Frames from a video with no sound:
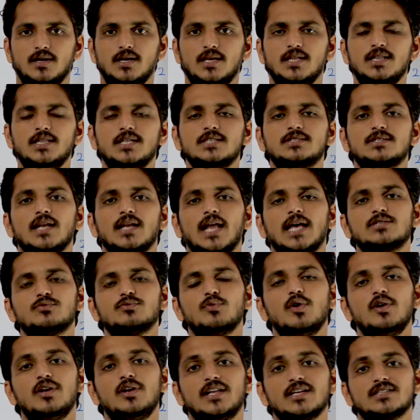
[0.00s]
In this class,
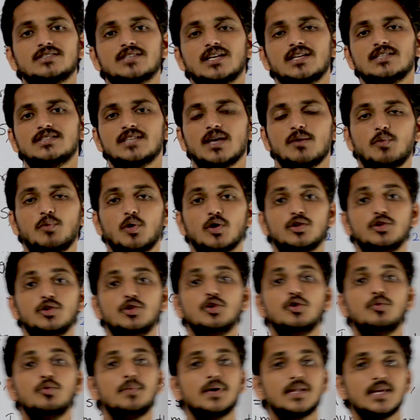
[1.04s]
we will discuss about
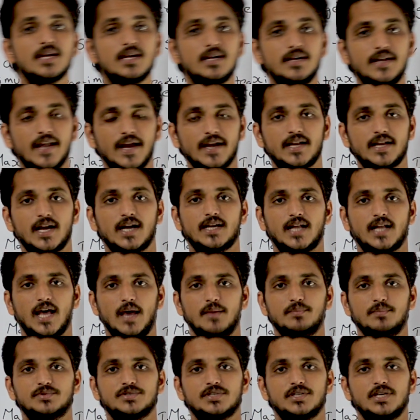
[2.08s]
numeric data
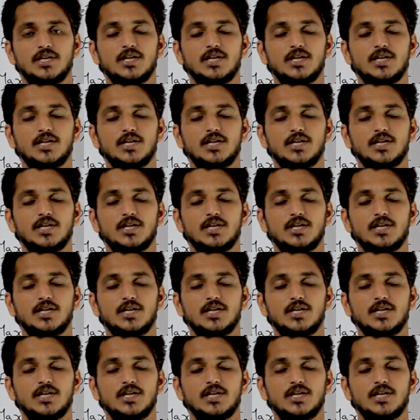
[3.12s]
types.